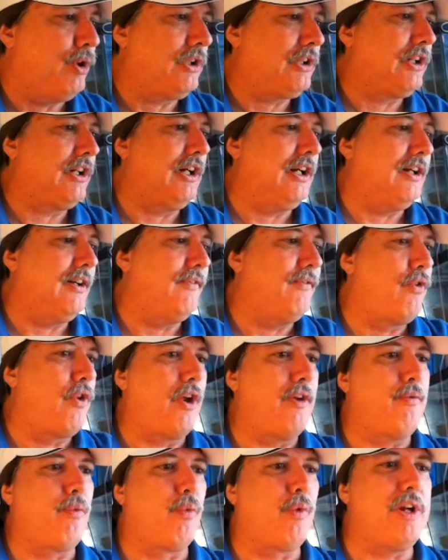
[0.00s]
book
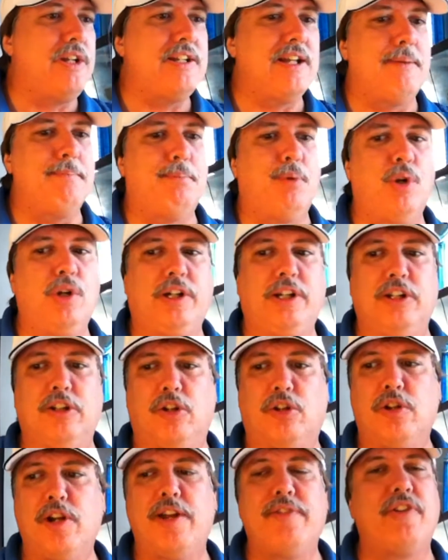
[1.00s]
and read that book and
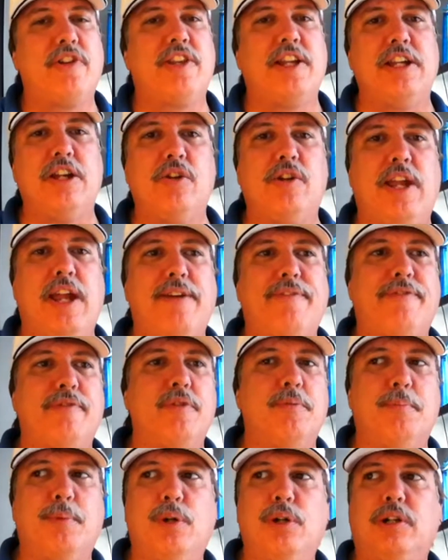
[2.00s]
learn everything you can
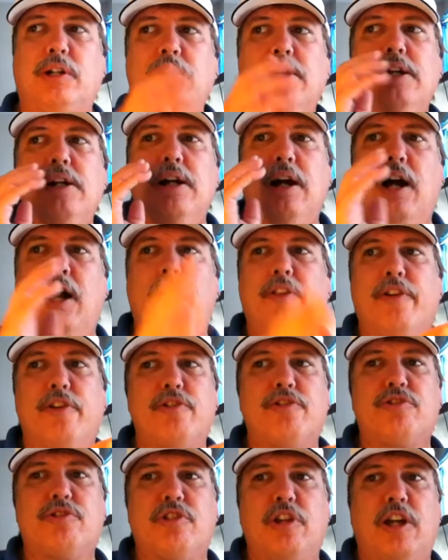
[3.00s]
from the book.
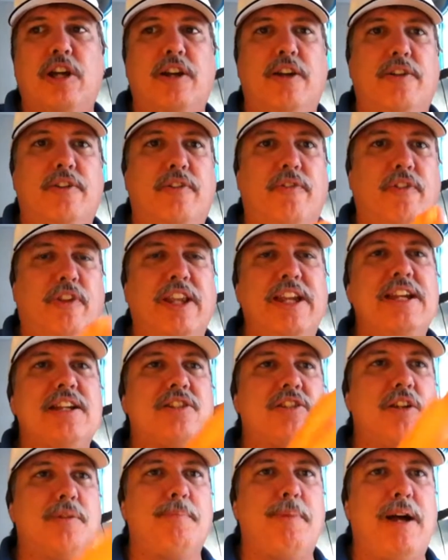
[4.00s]
There's
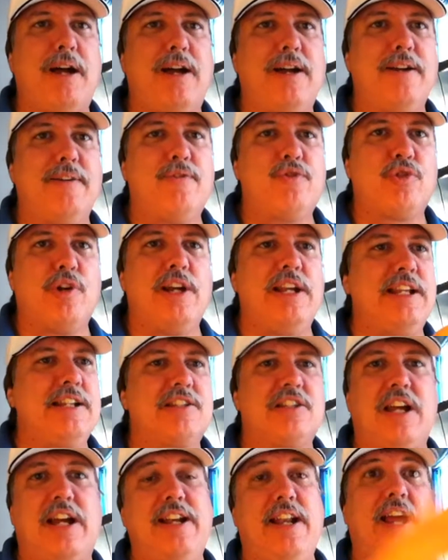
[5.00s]
links on my training
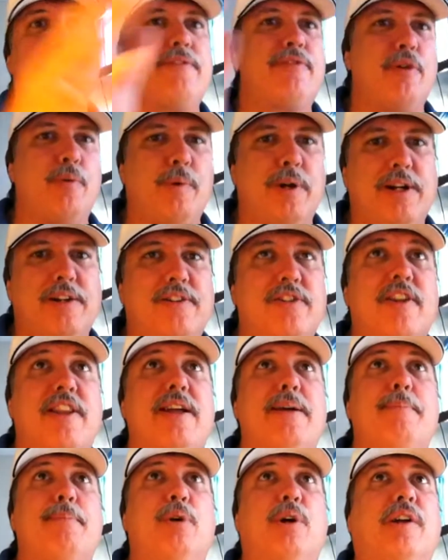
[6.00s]
site everywhere to
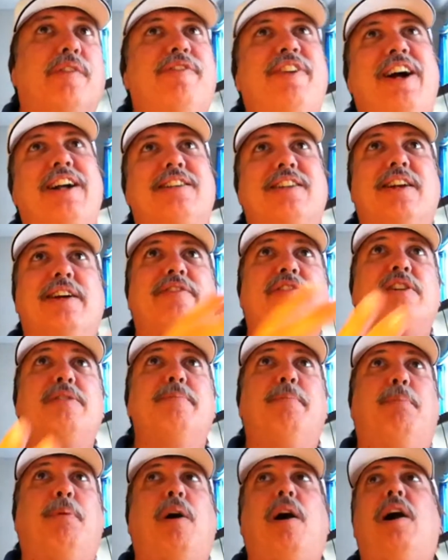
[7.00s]
that book. In fact, every
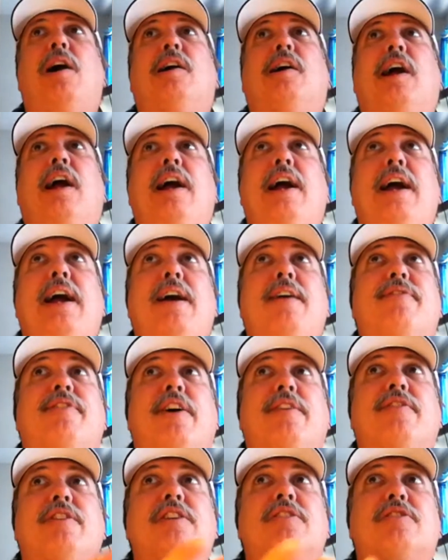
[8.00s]
blog I have,
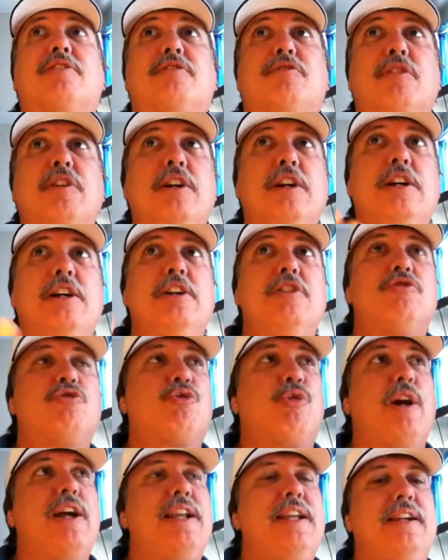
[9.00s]
every
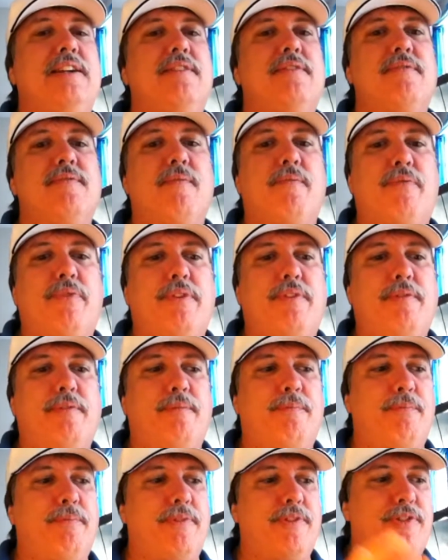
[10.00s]
training
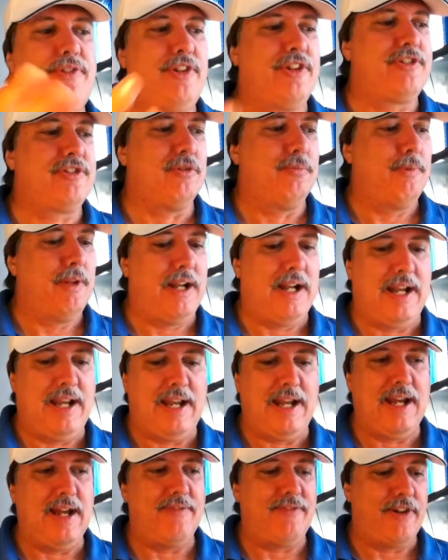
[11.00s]
system that I
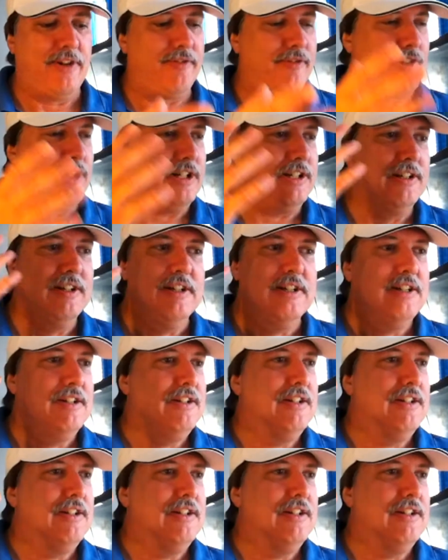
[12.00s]
have, every